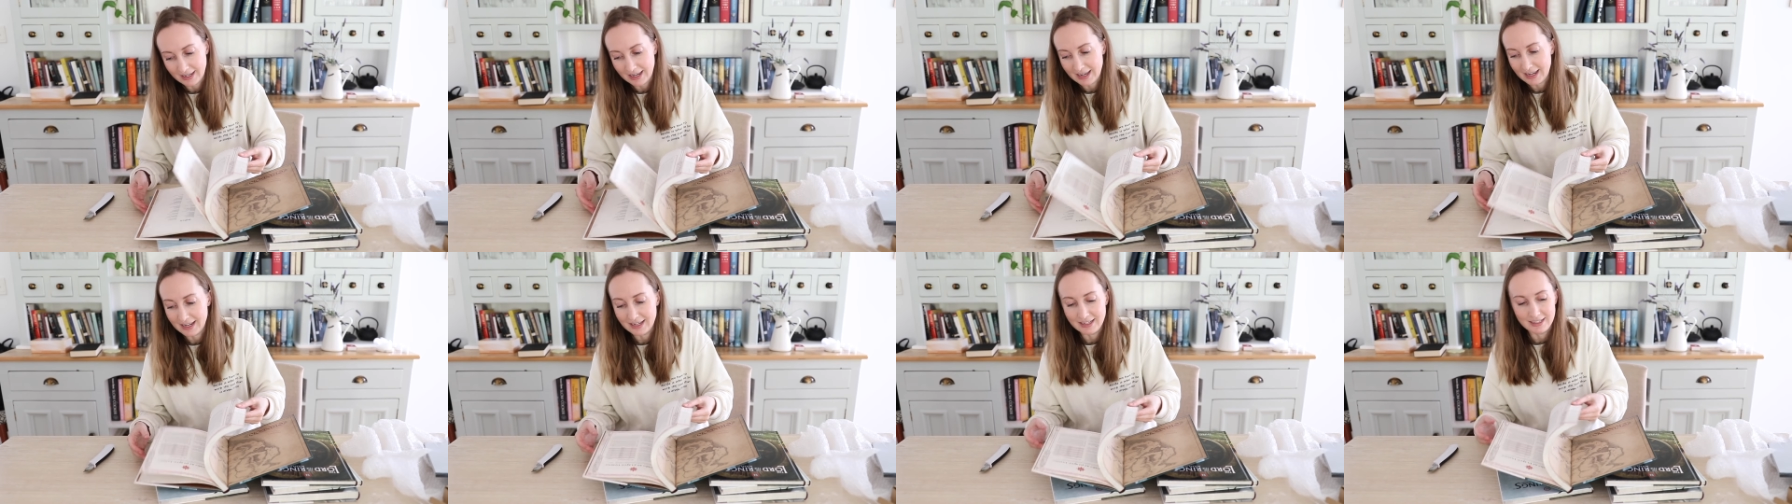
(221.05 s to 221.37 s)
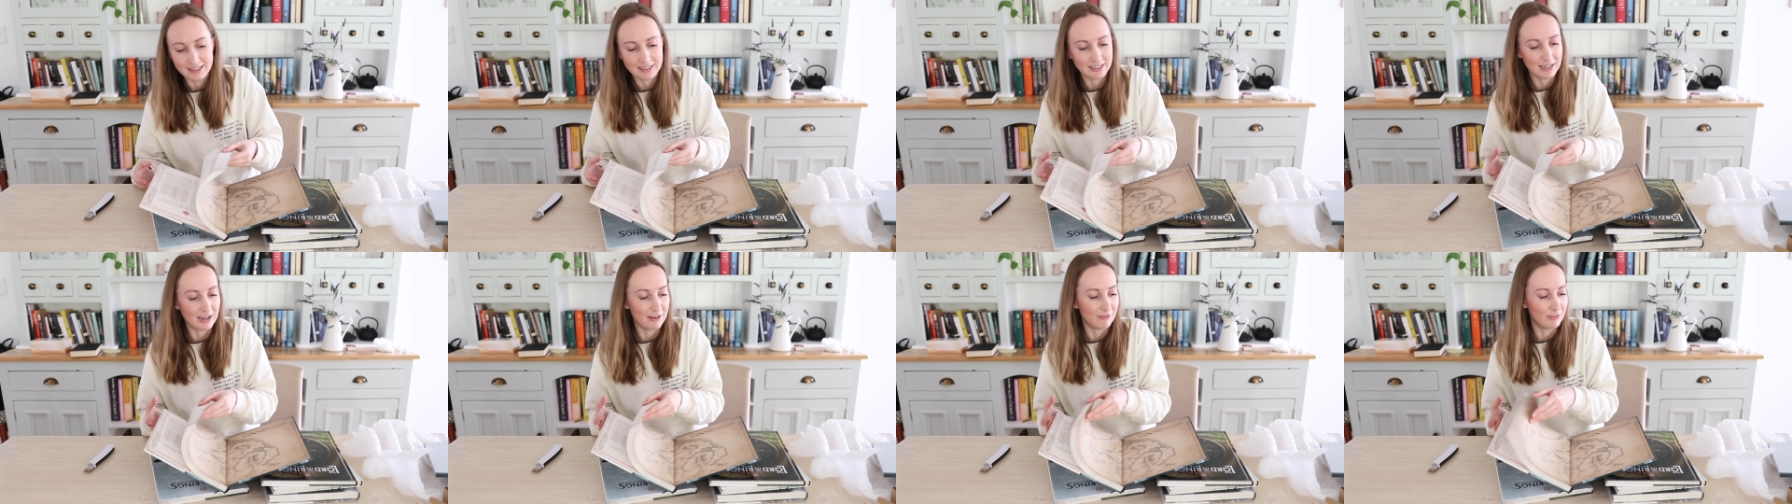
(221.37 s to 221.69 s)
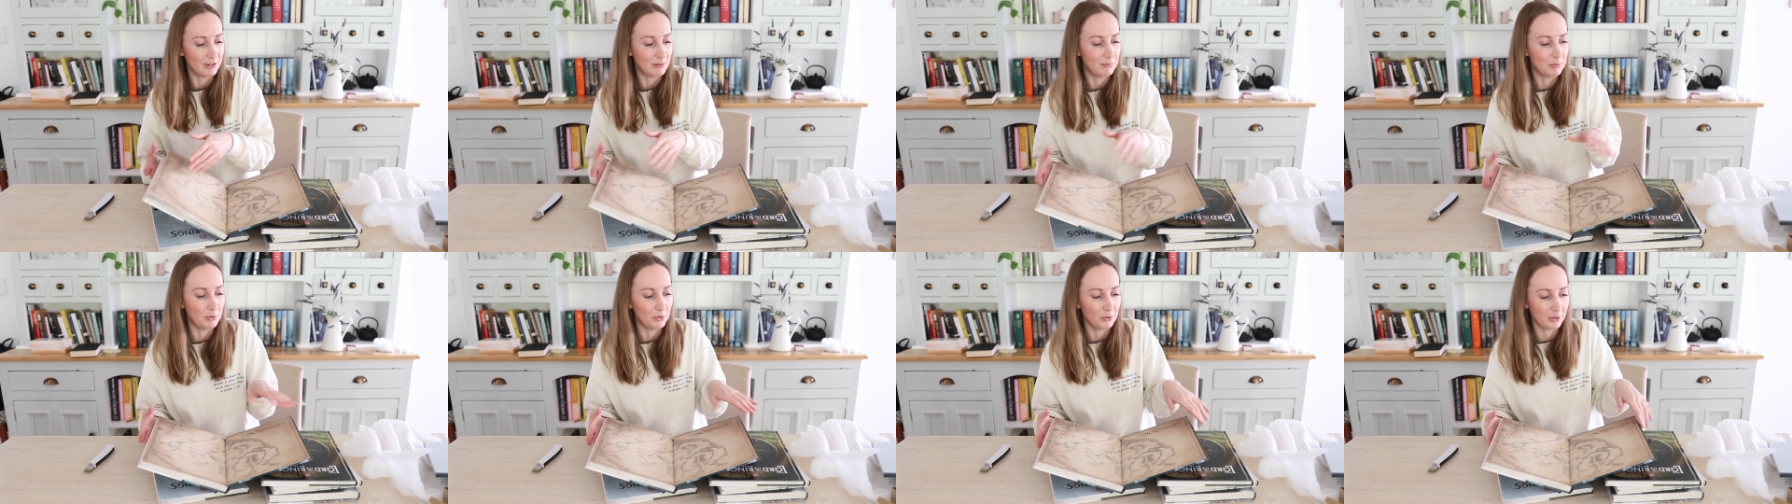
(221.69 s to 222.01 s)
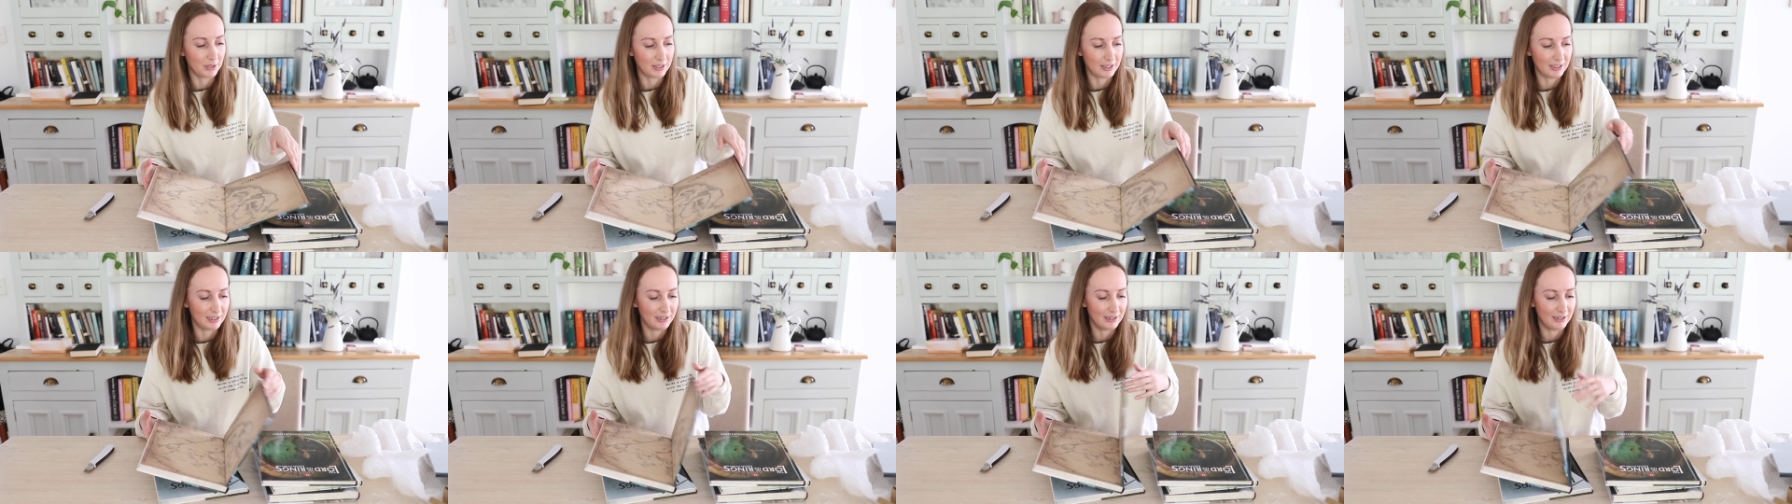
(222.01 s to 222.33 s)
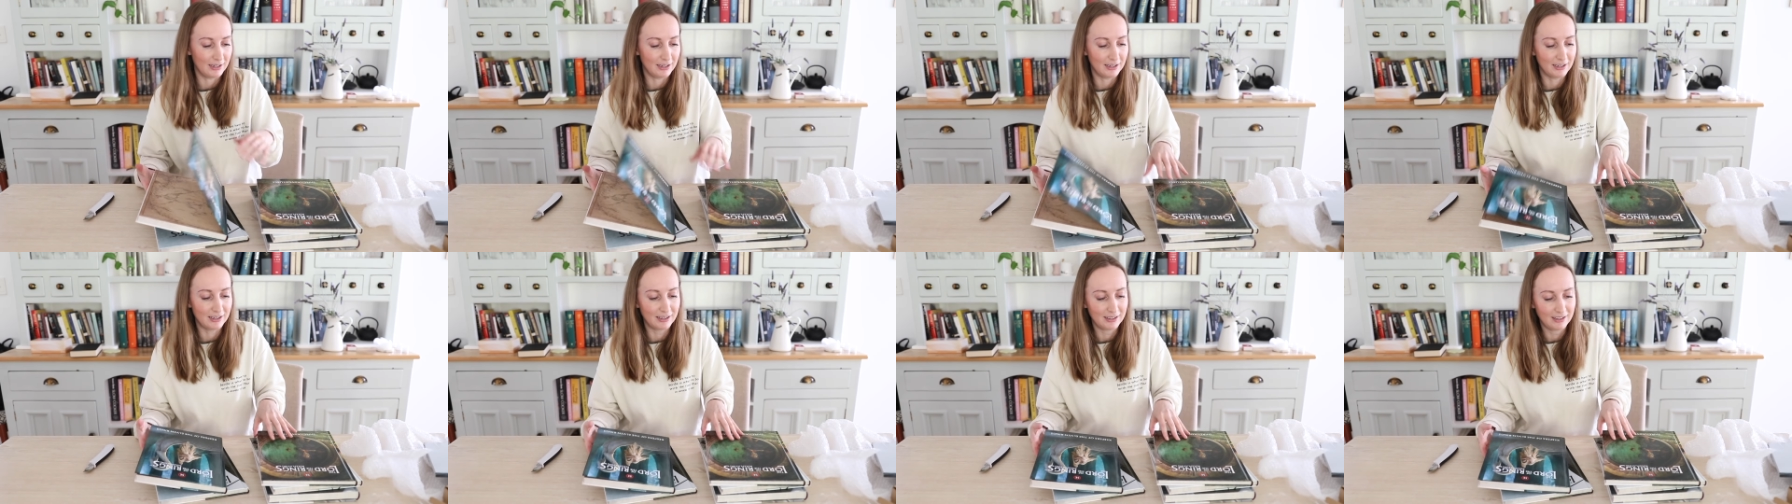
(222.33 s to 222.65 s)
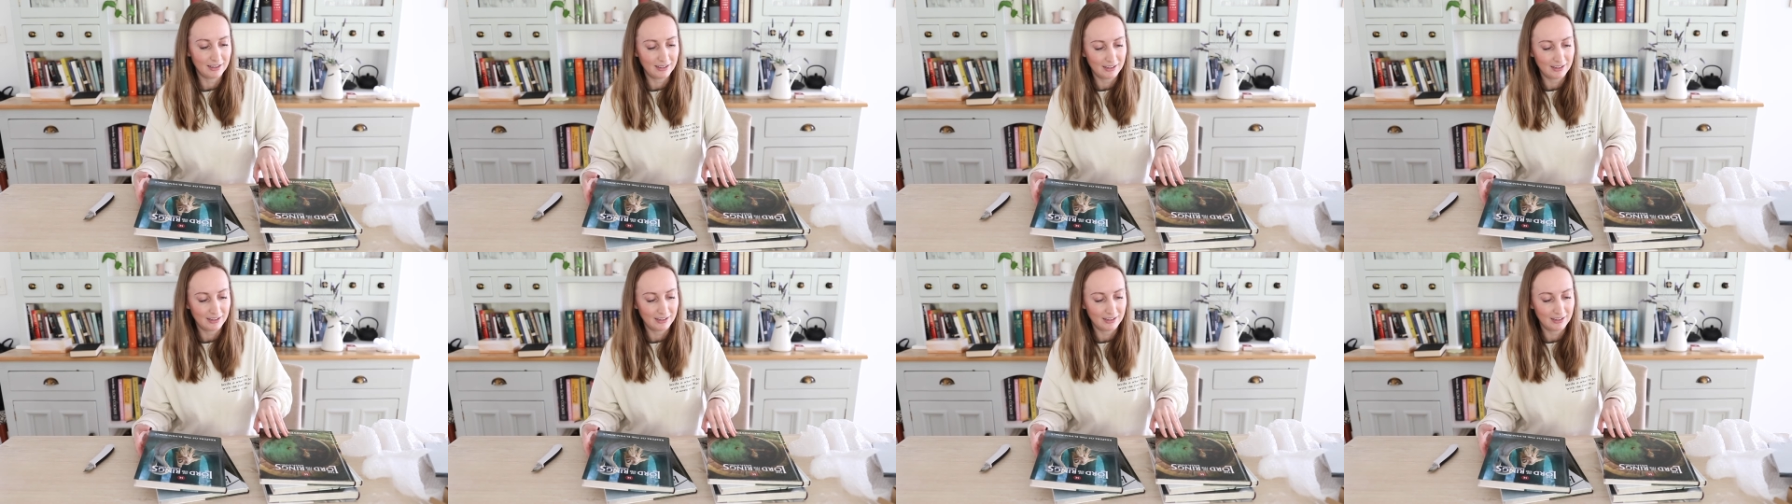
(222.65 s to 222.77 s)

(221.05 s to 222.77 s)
and every book here